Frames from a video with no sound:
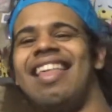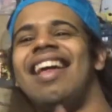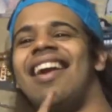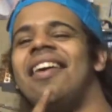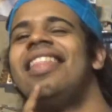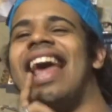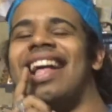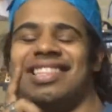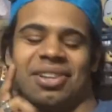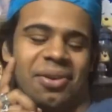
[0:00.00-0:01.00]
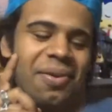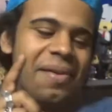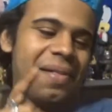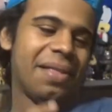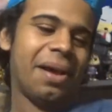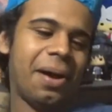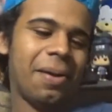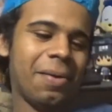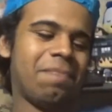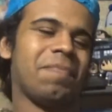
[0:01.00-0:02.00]
And then on that too,
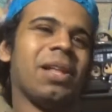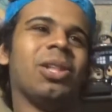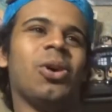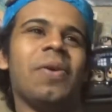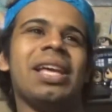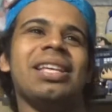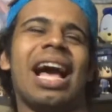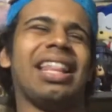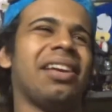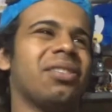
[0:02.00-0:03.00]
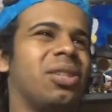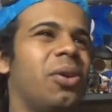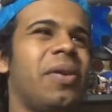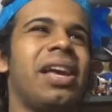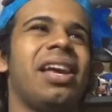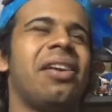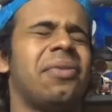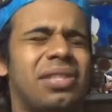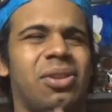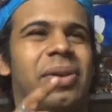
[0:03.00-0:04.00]
um, Louis, I think it was Louis. It
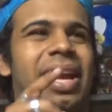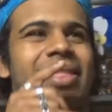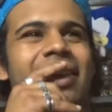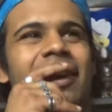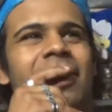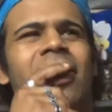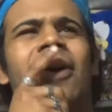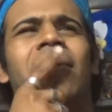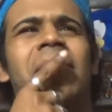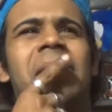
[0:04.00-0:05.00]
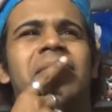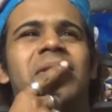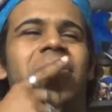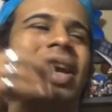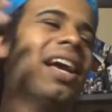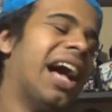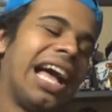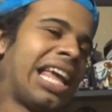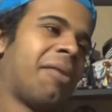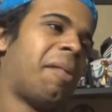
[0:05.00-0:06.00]
was Louis, I think. No, maybe it was Dewey. I
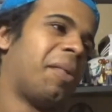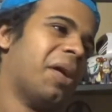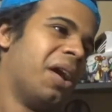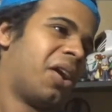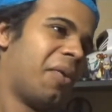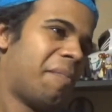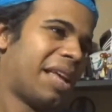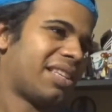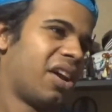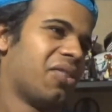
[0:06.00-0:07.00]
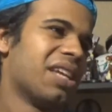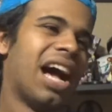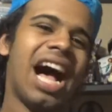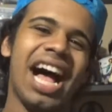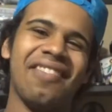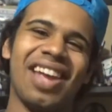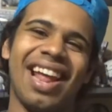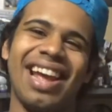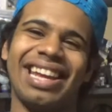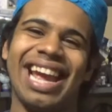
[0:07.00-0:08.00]
can't remember. Basically goes, I'm
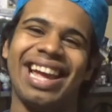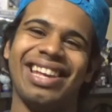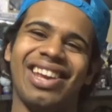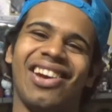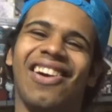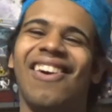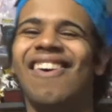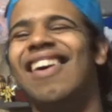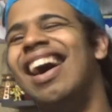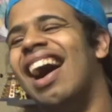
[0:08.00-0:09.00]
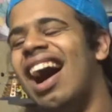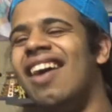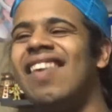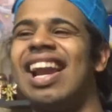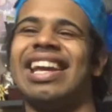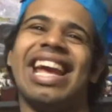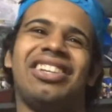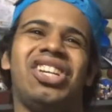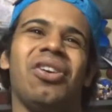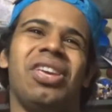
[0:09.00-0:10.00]
gonna get you. I'm gonna
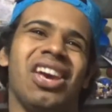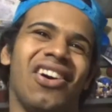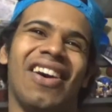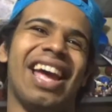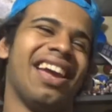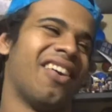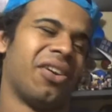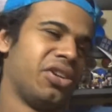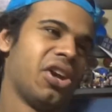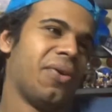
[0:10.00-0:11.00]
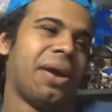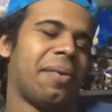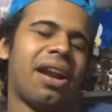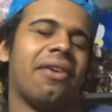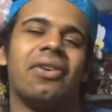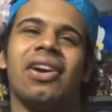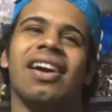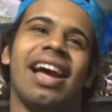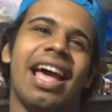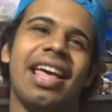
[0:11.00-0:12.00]
get you, Huey or Dewey, whatever.
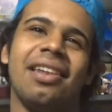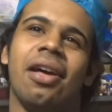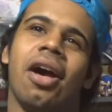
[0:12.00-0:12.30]
And,